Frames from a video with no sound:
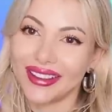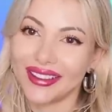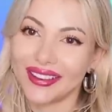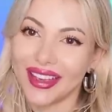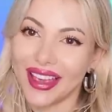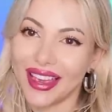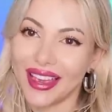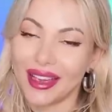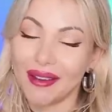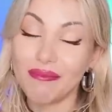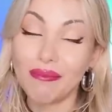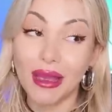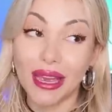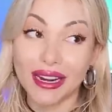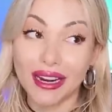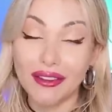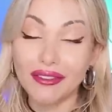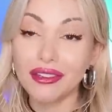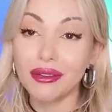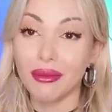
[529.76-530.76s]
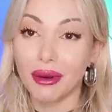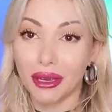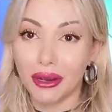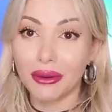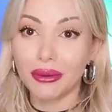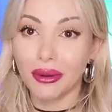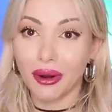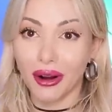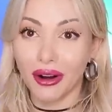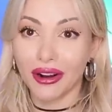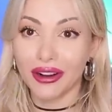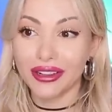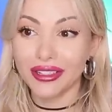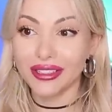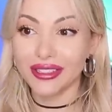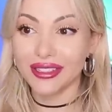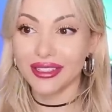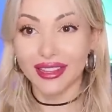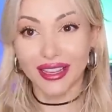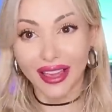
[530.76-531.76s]
Okay, man, after my own heart.
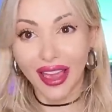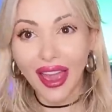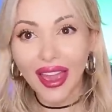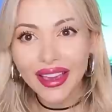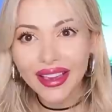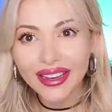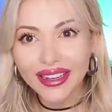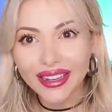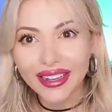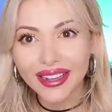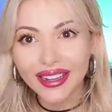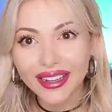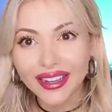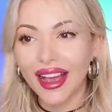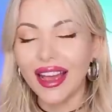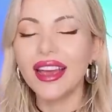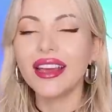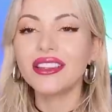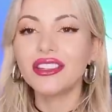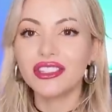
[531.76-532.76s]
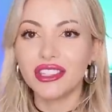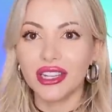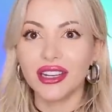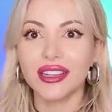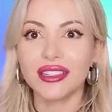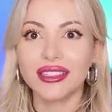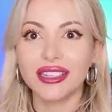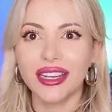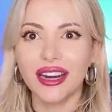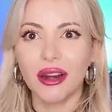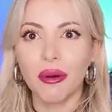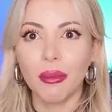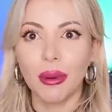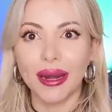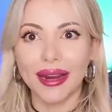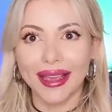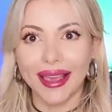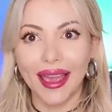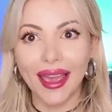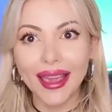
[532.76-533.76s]
The cake? I understand a dinner, but
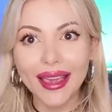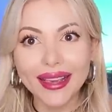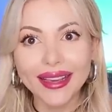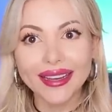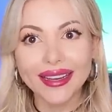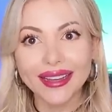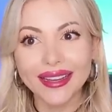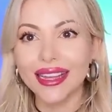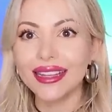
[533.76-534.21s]
a cake?